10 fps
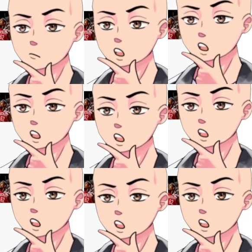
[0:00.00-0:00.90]
Now,
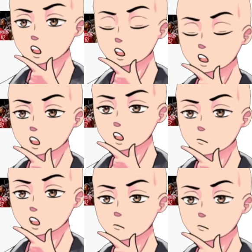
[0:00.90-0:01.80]
unfortunately, this is
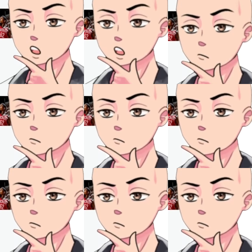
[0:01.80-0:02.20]
Vice, right?